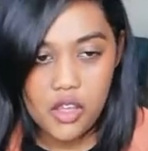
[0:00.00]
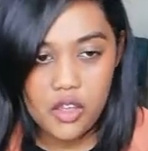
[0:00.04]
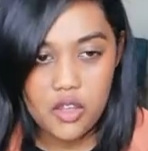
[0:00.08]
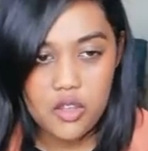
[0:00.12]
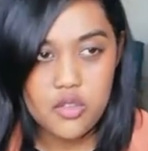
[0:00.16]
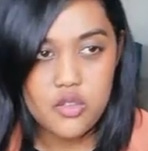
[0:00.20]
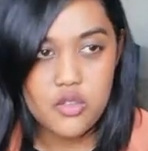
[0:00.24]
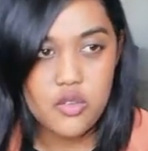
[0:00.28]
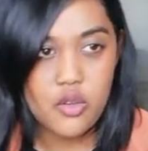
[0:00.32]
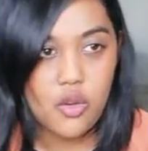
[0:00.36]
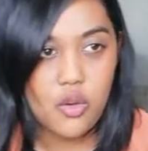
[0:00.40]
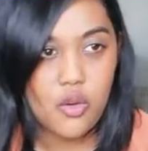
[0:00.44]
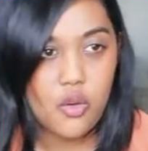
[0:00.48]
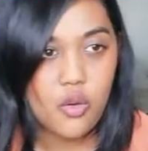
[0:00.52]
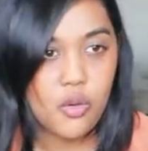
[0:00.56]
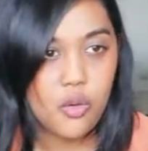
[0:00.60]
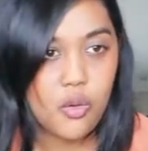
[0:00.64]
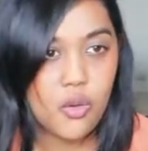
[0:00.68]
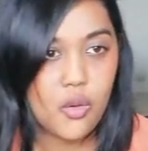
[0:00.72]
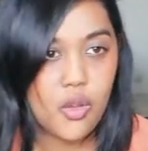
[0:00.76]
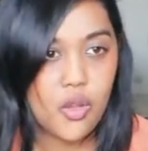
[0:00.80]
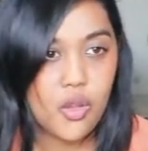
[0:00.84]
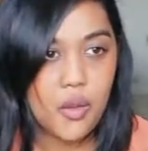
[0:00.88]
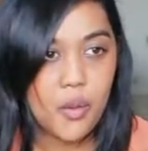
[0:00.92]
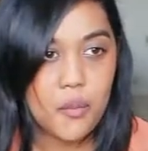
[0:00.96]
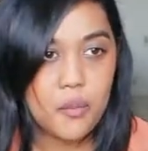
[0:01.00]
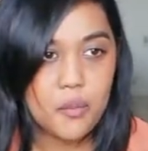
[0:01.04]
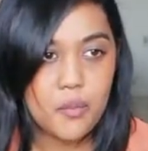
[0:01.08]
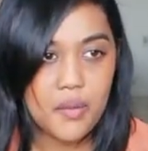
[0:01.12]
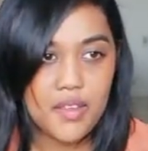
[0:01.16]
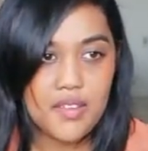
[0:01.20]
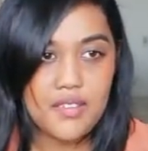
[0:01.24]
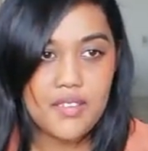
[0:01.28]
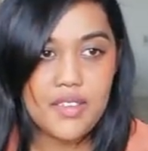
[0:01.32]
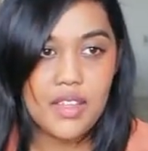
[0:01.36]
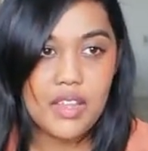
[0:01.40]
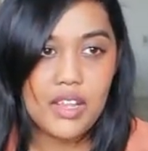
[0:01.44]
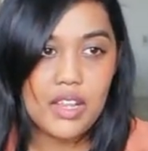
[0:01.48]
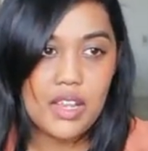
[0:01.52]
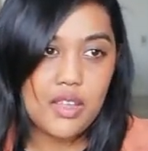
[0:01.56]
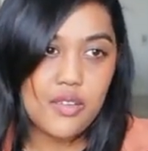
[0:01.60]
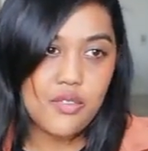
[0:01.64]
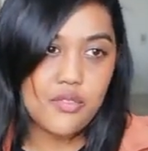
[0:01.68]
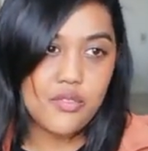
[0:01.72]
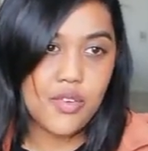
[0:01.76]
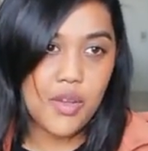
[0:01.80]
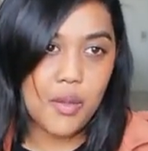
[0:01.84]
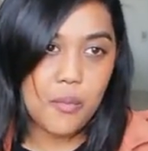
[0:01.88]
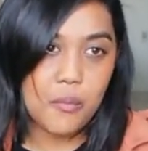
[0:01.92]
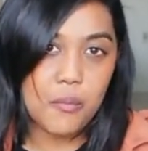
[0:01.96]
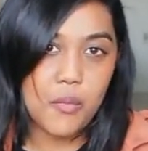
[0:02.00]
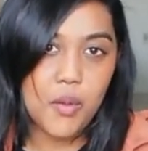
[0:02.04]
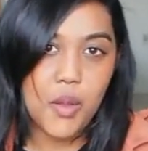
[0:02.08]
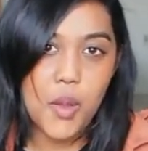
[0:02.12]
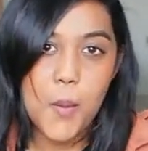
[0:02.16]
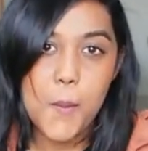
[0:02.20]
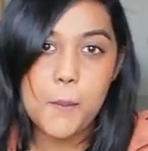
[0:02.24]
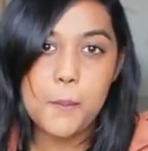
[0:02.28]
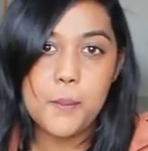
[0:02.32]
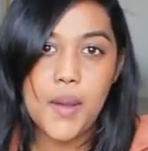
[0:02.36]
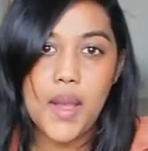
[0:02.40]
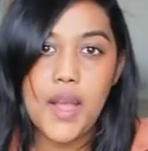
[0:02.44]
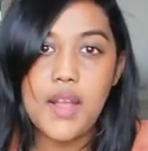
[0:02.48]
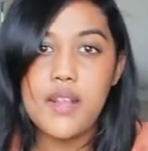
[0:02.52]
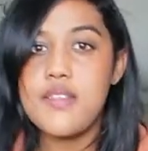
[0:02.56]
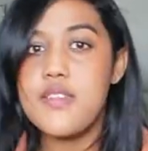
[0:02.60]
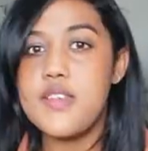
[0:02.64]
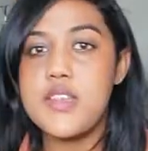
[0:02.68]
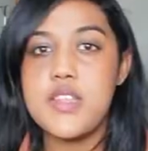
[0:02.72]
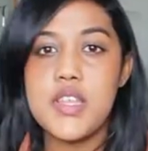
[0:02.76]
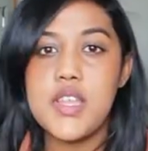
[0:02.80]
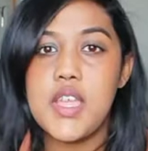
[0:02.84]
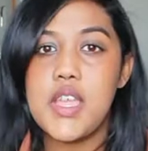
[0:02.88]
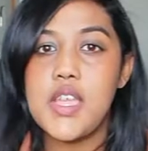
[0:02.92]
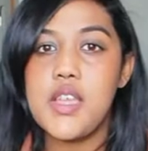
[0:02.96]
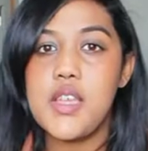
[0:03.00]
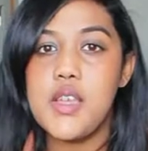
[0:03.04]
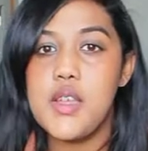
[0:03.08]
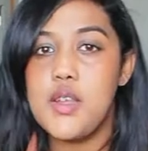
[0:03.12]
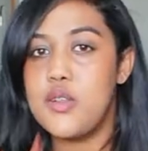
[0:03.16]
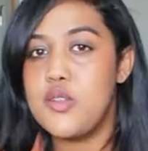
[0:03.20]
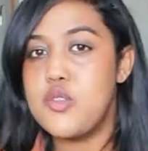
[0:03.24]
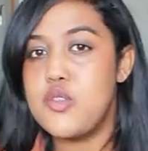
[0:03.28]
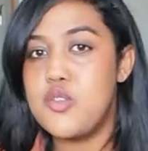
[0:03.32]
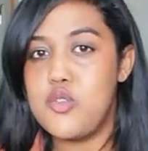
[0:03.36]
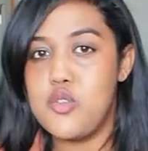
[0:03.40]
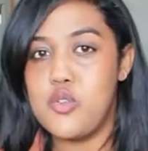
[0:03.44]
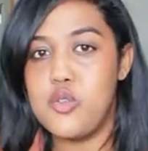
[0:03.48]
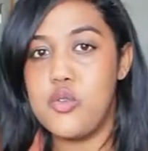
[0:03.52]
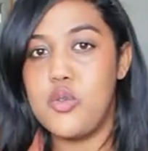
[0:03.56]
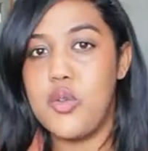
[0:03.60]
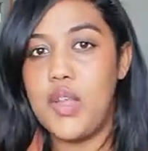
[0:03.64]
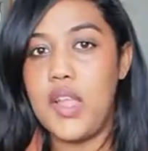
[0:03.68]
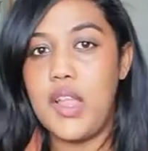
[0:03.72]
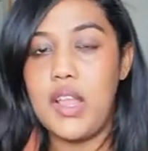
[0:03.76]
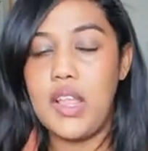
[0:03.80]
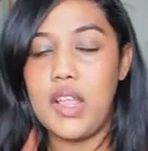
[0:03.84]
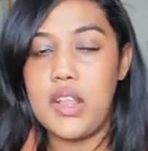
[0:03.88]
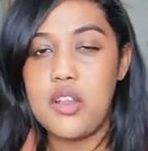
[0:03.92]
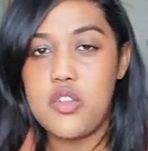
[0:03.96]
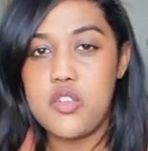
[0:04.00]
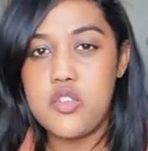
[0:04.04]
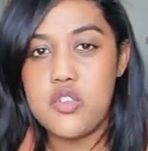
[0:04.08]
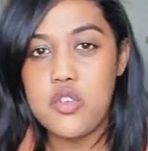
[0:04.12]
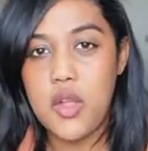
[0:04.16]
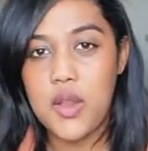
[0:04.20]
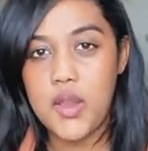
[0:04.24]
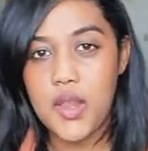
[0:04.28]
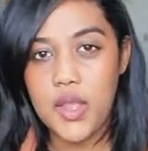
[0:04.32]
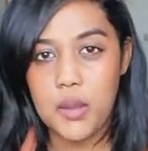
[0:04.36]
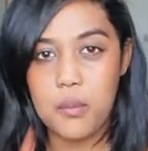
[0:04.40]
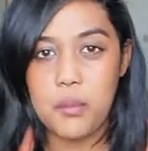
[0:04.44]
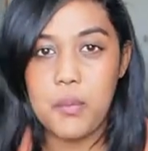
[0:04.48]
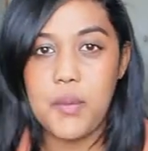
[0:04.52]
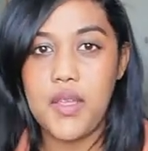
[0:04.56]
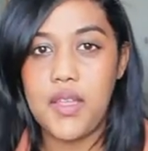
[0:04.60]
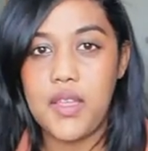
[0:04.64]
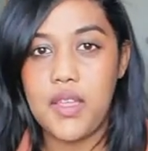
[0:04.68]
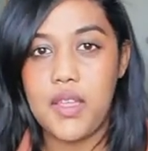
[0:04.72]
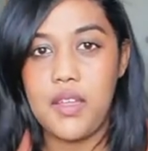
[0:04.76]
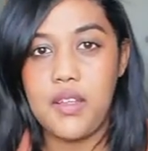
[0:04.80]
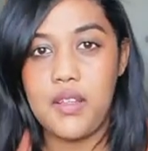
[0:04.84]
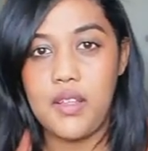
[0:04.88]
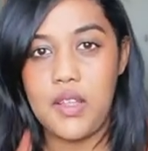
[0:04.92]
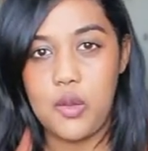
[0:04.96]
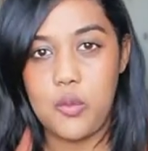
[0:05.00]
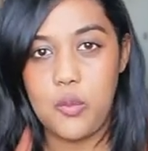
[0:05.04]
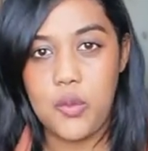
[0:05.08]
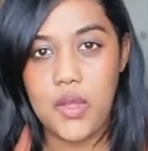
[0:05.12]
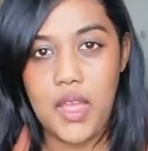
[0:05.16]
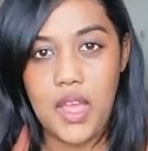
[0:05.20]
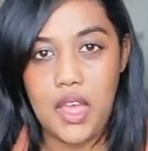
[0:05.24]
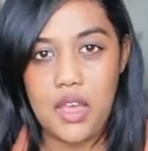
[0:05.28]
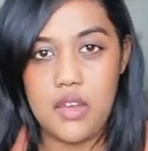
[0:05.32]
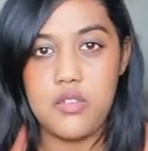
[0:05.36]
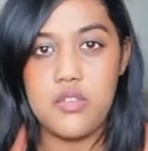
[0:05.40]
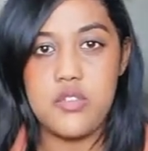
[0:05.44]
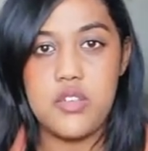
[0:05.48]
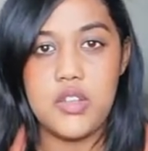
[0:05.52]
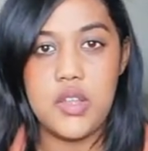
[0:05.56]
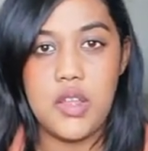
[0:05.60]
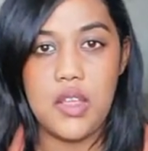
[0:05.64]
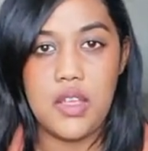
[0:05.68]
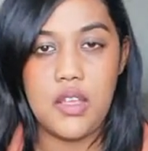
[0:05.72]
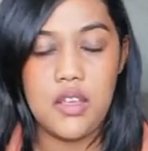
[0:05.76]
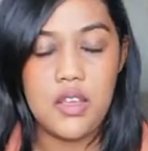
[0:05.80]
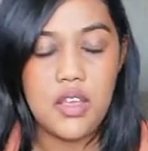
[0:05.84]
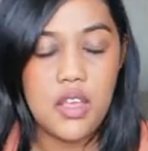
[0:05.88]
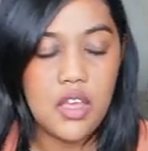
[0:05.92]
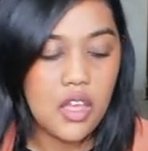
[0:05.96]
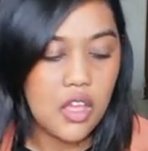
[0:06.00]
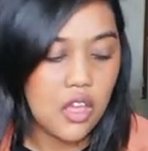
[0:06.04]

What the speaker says: So basically from bartering to electronic banking that we have today.